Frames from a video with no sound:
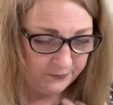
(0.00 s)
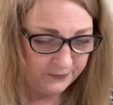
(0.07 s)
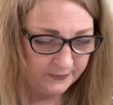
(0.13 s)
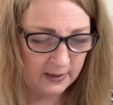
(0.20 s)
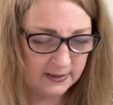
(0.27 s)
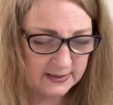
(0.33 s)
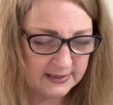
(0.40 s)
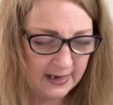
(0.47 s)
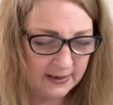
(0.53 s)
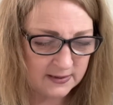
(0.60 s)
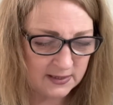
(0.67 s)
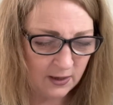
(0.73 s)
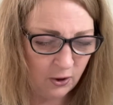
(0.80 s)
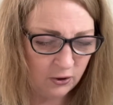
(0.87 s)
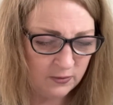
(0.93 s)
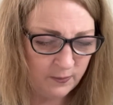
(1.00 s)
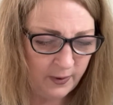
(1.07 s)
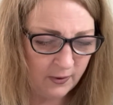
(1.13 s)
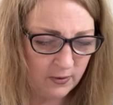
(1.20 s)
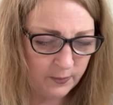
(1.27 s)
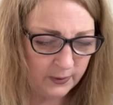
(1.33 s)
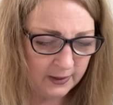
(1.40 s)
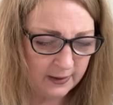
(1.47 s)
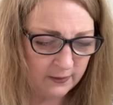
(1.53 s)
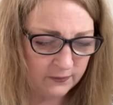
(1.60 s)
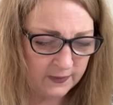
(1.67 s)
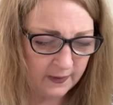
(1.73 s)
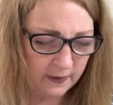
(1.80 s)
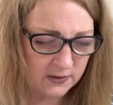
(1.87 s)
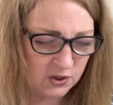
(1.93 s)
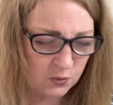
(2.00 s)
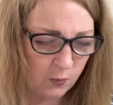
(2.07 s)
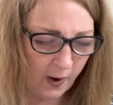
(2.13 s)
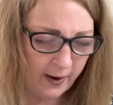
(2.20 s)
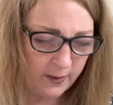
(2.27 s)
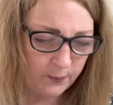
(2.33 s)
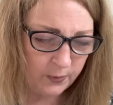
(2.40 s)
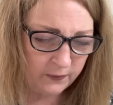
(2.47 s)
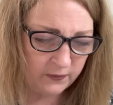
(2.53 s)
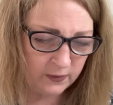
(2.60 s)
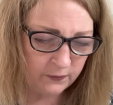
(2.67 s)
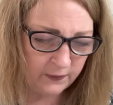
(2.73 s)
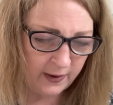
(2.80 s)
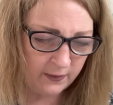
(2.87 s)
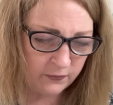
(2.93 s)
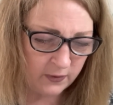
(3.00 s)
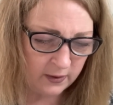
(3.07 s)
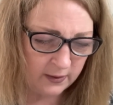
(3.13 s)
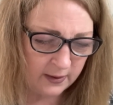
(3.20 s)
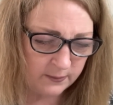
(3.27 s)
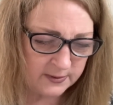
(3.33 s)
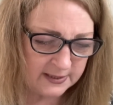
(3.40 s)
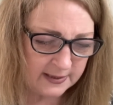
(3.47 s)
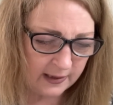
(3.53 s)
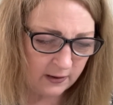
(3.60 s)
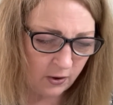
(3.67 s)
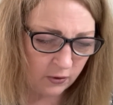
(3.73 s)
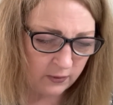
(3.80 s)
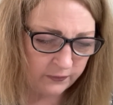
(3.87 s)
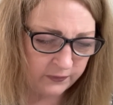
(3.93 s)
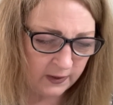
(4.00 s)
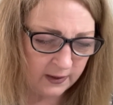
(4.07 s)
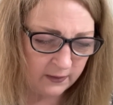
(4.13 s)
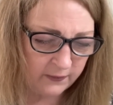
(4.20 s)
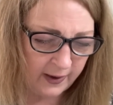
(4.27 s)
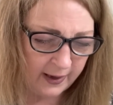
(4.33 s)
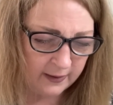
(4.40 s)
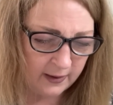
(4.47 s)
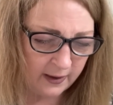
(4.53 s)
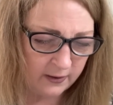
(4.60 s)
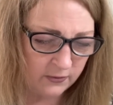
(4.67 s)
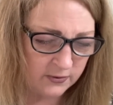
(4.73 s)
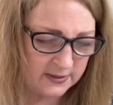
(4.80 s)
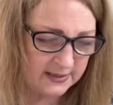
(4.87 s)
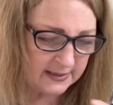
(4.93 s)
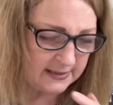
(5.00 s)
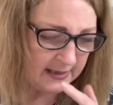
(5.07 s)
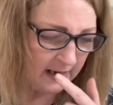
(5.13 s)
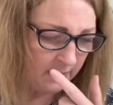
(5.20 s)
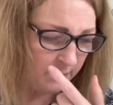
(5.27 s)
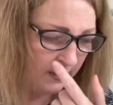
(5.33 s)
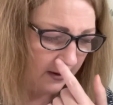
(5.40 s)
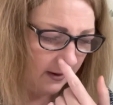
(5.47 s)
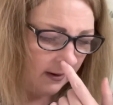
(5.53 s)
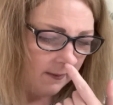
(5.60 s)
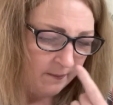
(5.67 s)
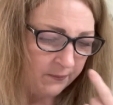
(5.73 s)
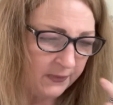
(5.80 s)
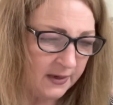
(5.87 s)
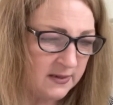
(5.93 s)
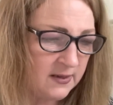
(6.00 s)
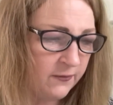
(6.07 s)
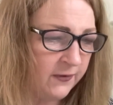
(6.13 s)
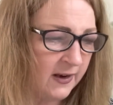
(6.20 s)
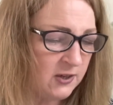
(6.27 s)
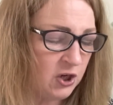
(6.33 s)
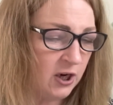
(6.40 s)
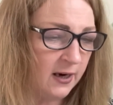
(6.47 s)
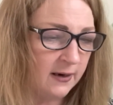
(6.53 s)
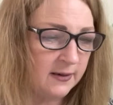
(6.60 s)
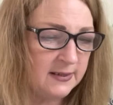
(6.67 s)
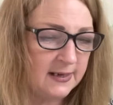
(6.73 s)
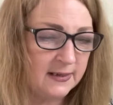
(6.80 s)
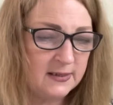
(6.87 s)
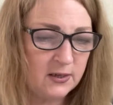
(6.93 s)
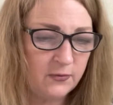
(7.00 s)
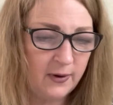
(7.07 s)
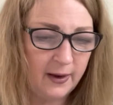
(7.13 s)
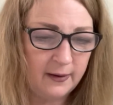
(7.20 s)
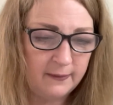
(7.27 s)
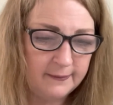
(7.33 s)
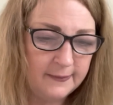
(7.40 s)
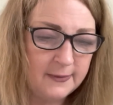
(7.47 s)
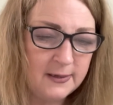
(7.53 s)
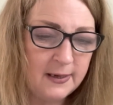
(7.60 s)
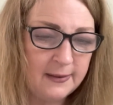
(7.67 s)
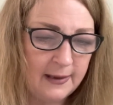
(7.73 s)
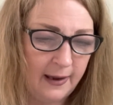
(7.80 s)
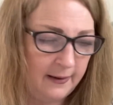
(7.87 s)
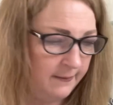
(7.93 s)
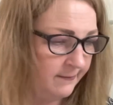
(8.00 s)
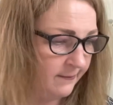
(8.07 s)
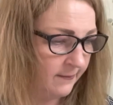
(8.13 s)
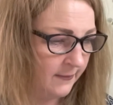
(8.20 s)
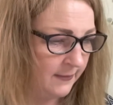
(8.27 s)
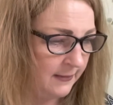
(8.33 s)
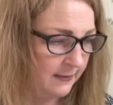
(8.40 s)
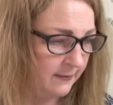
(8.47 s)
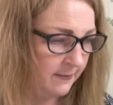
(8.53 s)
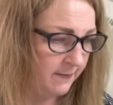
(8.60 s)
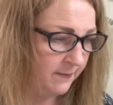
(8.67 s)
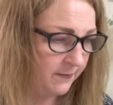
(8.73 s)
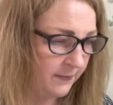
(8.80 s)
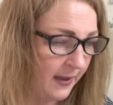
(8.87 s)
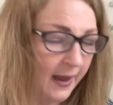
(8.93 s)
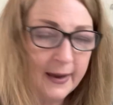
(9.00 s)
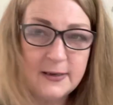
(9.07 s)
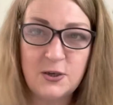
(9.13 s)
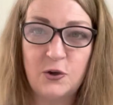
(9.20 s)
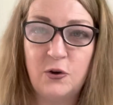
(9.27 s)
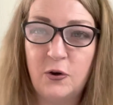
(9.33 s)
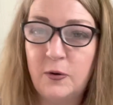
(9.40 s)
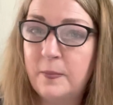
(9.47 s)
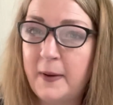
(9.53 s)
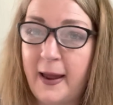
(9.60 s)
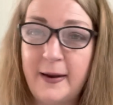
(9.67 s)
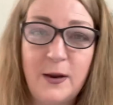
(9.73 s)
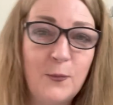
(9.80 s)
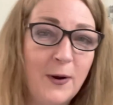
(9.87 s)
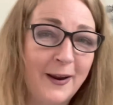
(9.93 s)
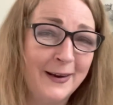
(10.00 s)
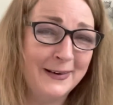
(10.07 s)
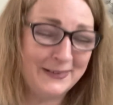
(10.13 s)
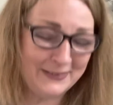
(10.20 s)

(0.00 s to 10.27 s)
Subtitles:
It says, Lordenberry believed that a swipe of your favourite lipstick or a flick of eyeliner is the same as a fashion accessory. Did they? I don't, but anyway,